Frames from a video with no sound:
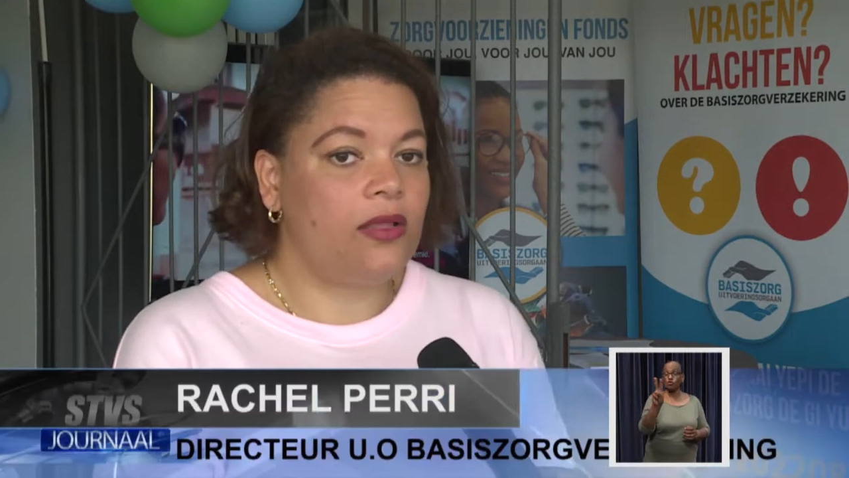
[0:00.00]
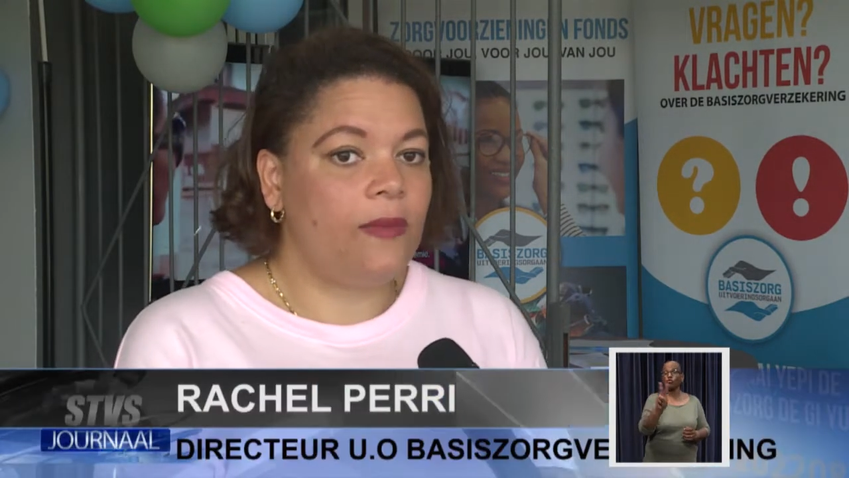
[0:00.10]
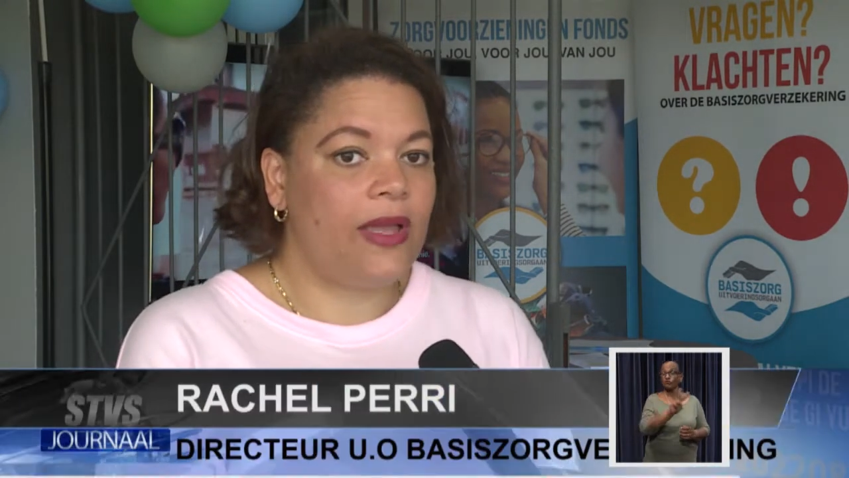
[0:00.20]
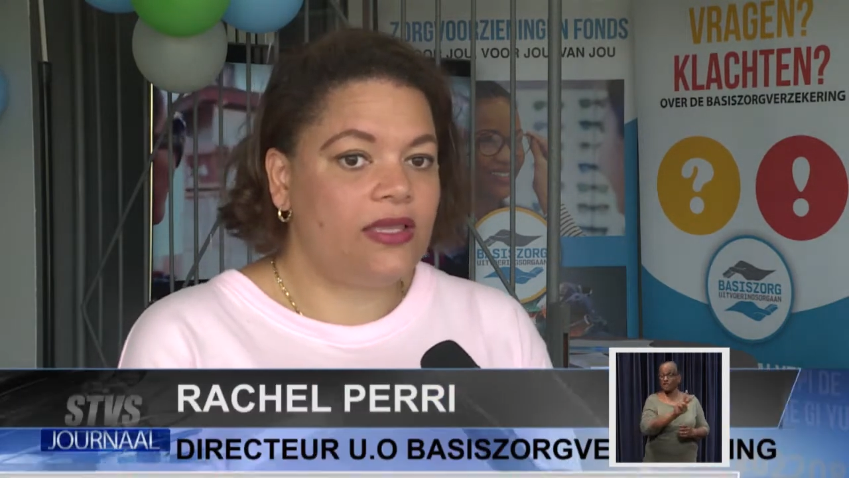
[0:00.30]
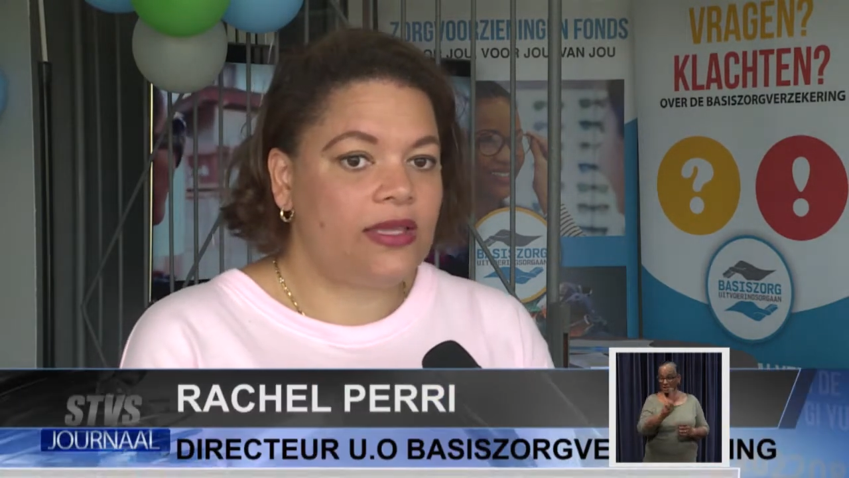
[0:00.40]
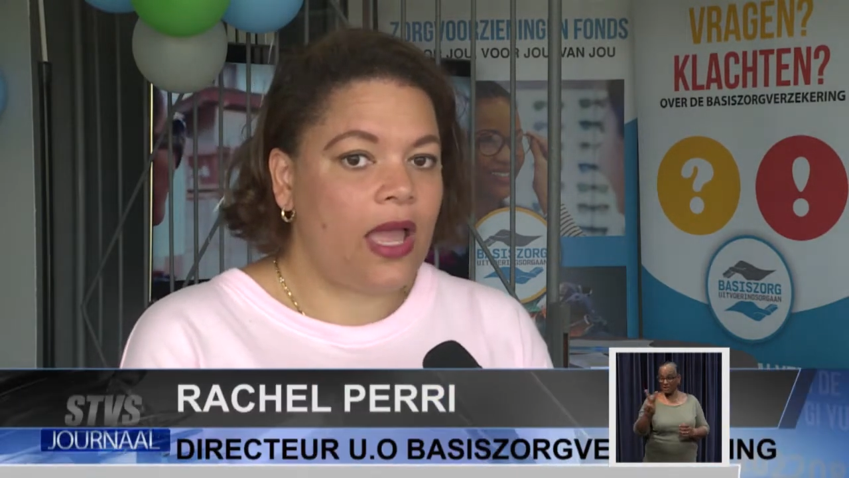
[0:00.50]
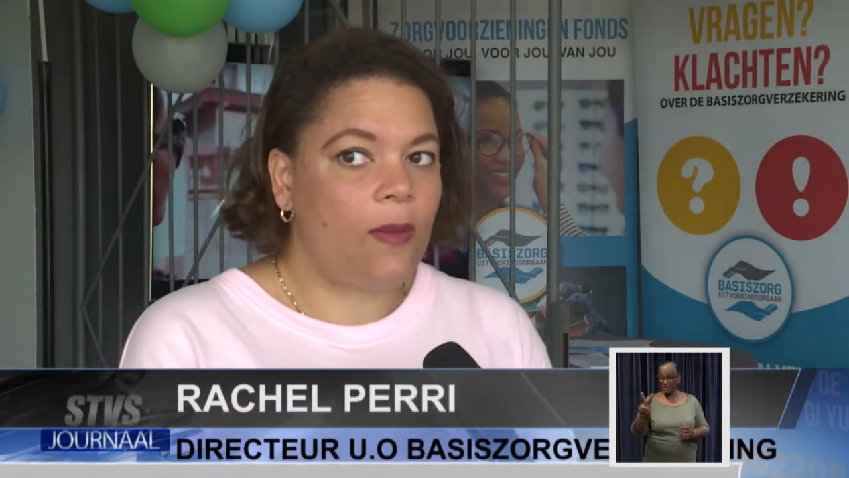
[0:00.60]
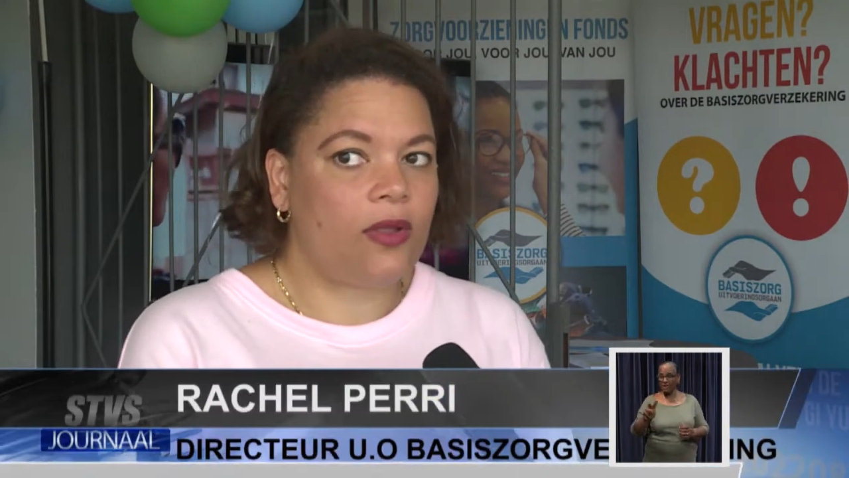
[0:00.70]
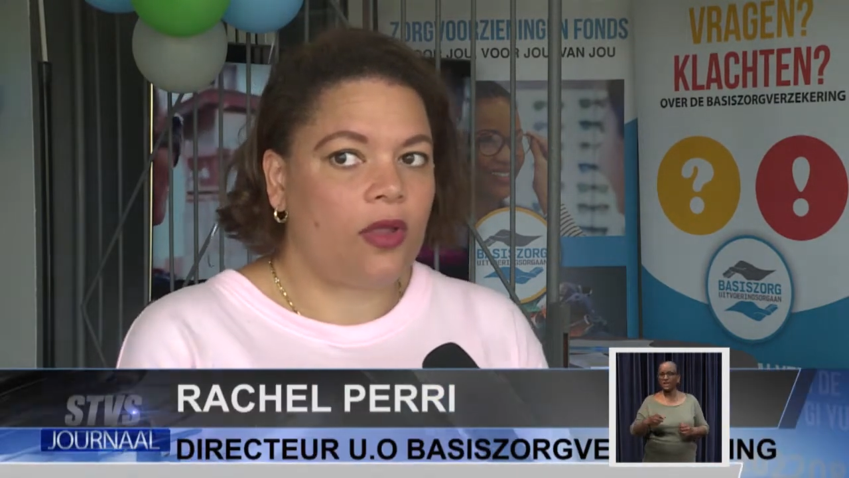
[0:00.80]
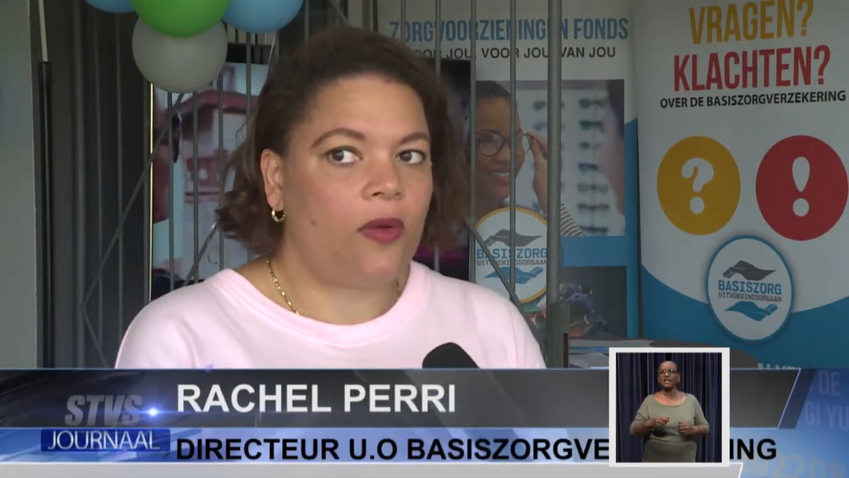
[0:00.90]
The basic
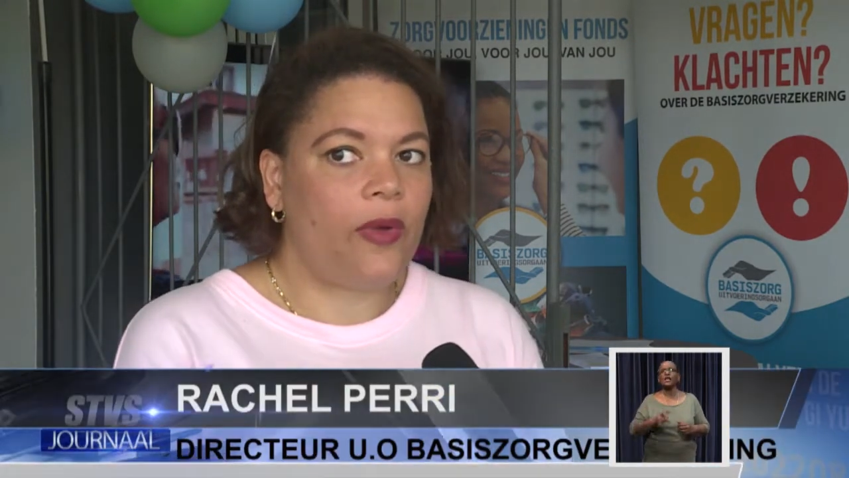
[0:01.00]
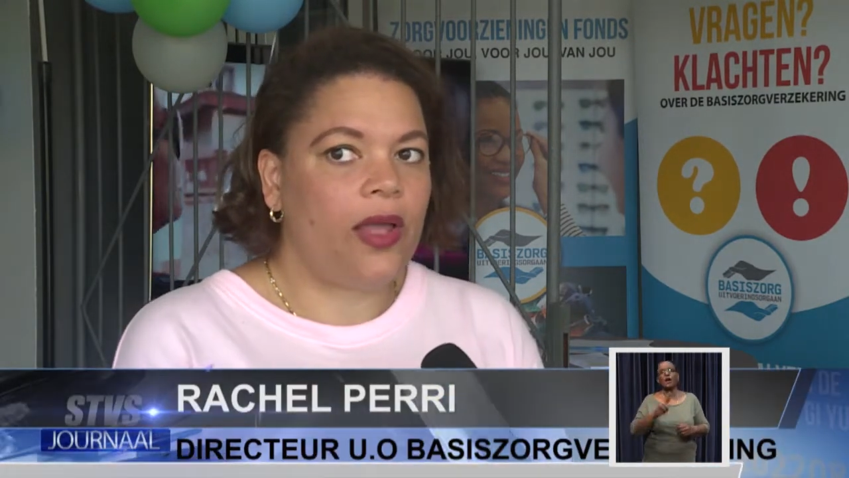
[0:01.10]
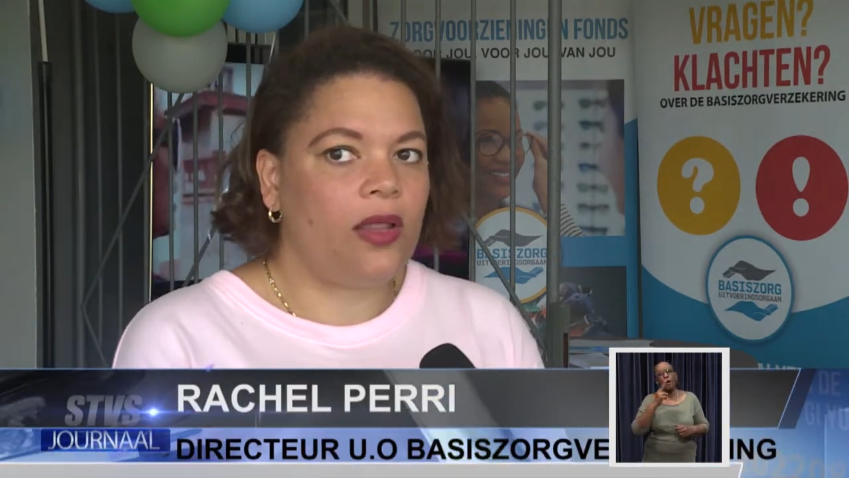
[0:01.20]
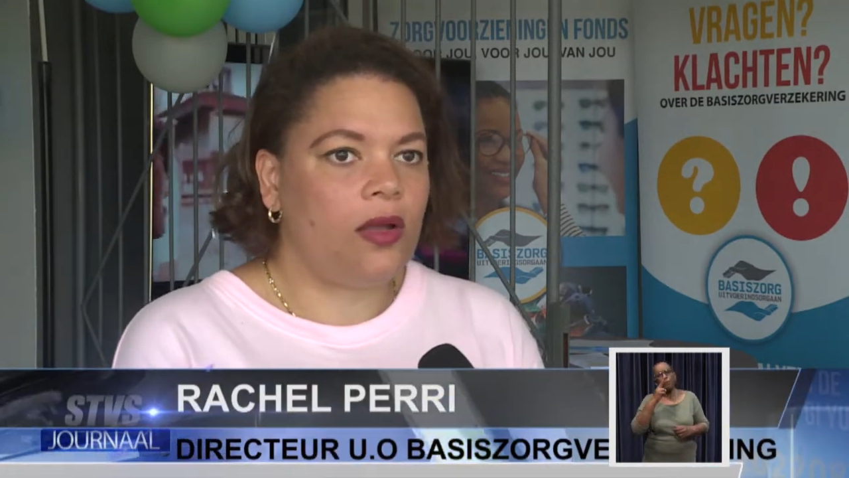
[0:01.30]
healthcare